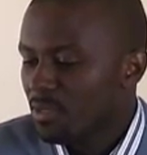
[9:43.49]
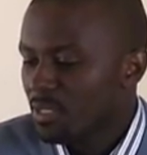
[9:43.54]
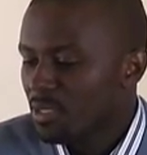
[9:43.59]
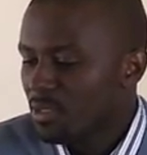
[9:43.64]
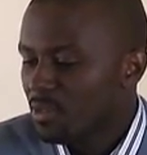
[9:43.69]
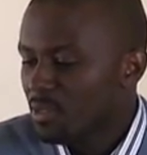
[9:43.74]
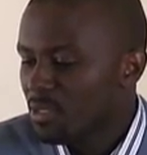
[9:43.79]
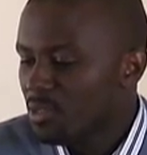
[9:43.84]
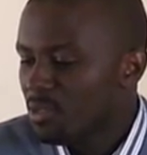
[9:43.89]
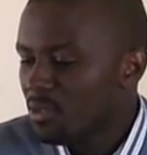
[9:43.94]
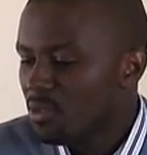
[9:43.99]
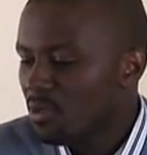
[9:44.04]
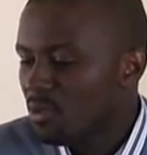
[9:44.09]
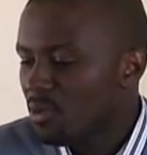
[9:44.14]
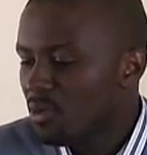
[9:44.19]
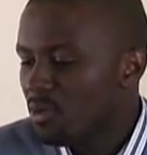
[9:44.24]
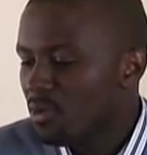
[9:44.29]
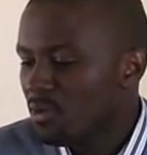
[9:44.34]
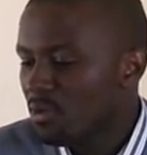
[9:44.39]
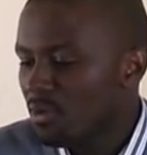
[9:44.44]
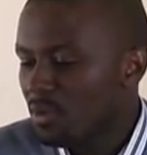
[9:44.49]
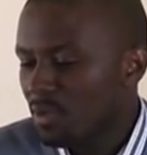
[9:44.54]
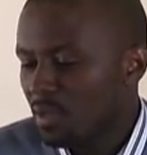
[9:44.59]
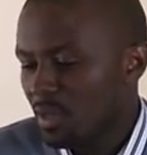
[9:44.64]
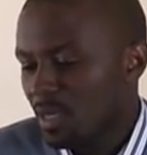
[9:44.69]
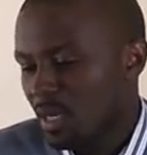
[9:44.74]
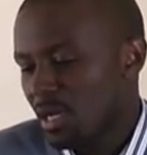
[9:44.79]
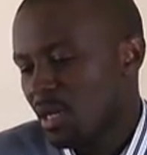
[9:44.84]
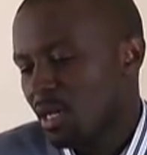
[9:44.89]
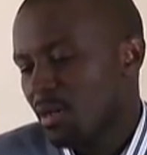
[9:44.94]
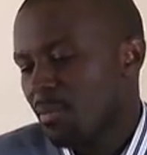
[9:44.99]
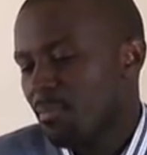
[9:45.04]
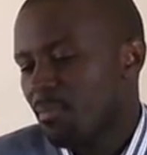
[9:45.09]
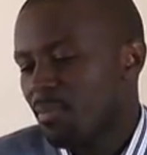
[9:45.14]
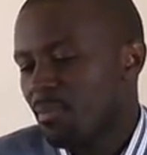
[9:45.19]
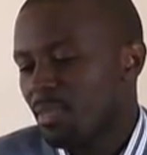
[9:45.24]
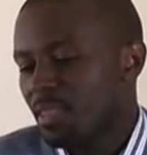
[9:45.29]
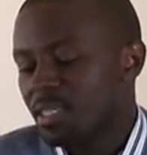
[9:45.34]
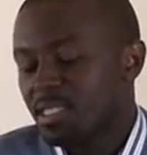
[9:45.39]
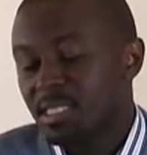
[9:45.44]
you need to know
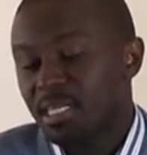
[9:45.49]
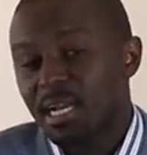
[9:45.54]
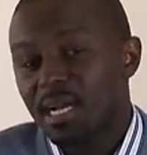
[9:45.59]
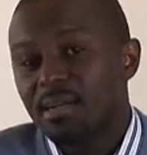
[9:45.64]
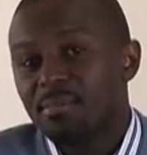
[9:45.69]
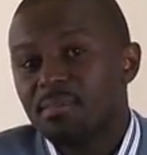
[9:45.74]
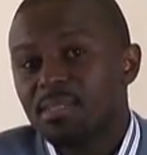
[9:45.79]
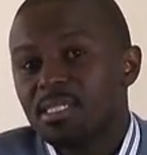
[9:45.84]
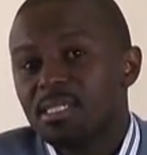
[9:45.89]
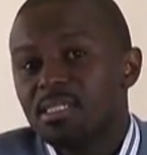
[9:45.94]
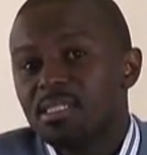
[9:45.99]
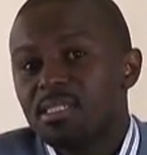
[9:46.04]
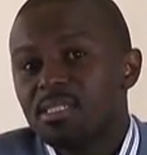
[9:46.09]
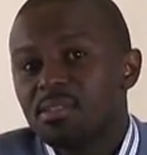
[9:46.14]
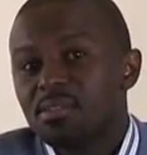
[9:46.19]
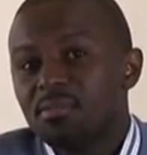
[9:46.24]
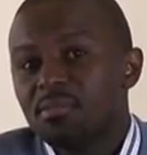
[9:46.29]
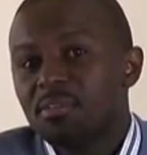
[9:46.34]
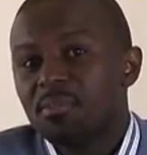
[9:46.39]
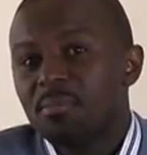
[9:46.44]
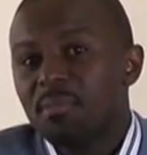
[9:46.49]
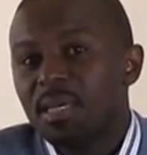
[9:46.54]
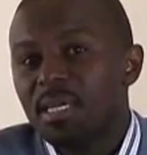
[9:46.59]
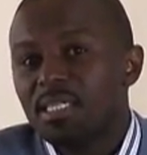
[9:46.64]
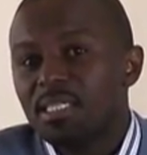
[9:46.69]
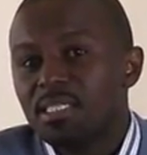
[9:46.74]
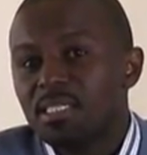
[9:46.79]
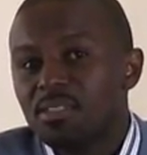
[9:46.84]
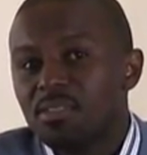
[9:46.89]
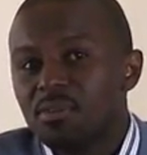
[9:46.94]
the circumstances of your patient.